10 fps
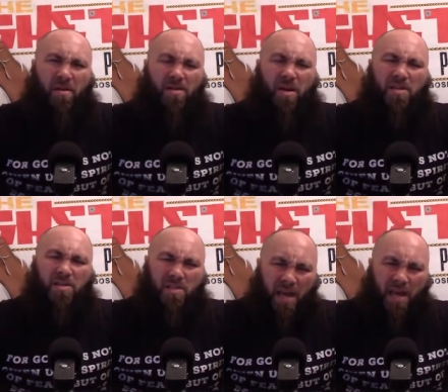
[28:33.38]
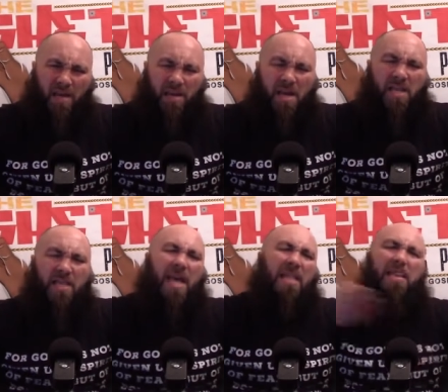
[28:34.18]
You understand?
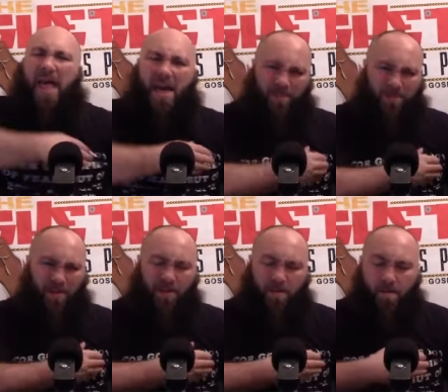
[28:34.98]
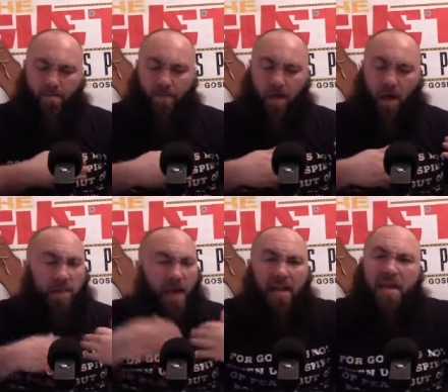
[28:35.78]
They left. A
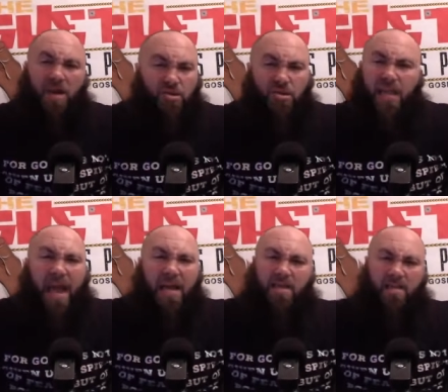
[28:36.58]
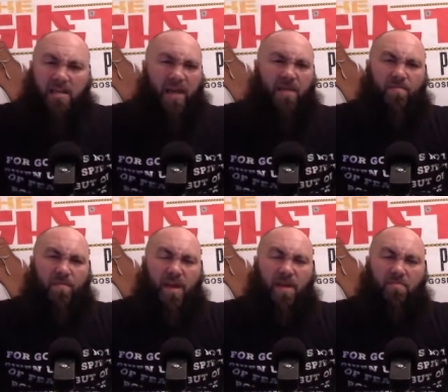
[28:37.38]
lot of y'all stay in the land of
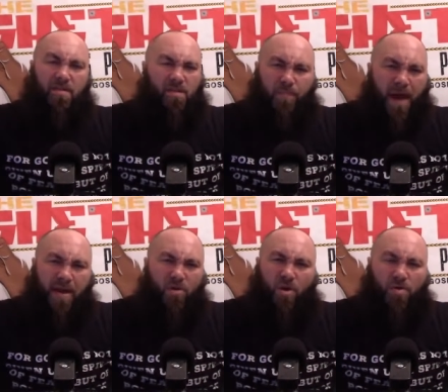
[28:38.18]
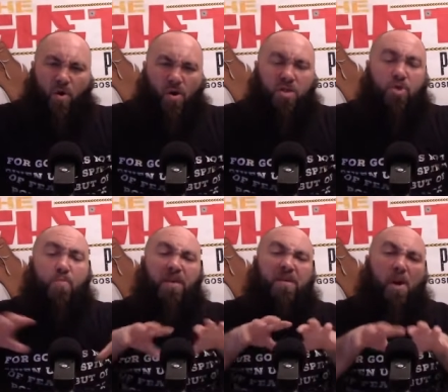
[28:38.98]
the enemy, spying on them all.
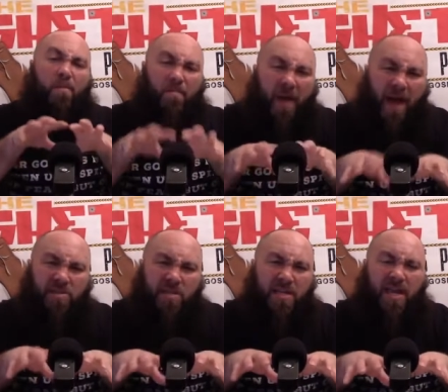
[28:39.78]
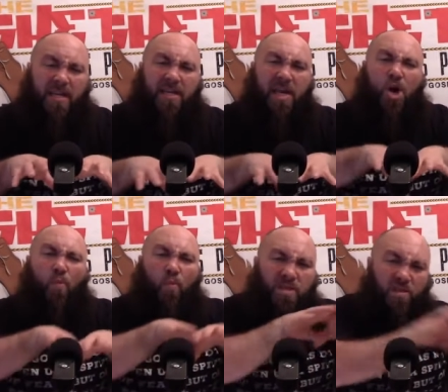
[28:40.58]
You become fascinated
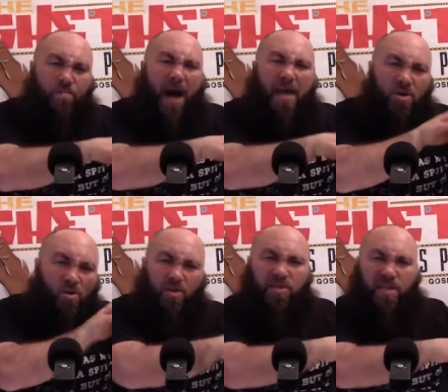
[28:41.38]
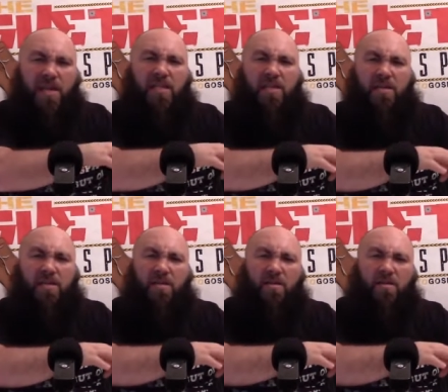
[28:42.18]
with spying on Satan.